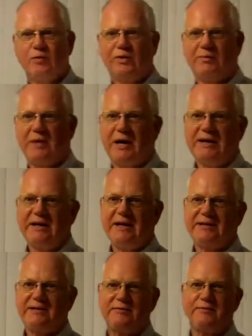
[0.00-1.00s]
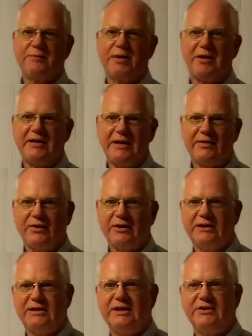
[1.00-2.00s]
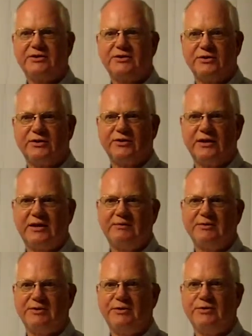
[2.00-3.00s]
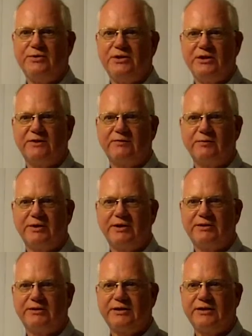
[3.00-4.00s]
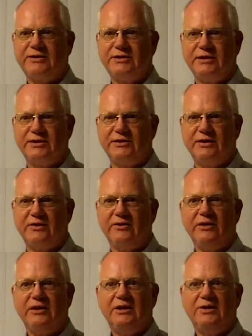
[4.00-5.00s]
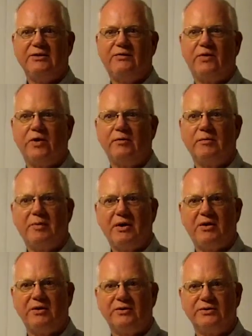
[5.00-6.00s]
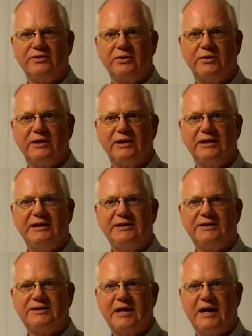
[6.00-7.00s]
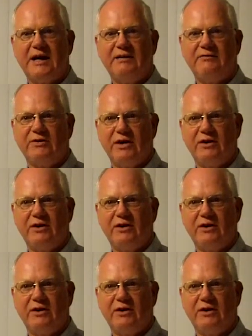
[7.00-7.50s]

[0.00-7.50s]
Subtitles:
with polyethylene insert that keeps the two sheets from touching each other to form a barrier so that each side of the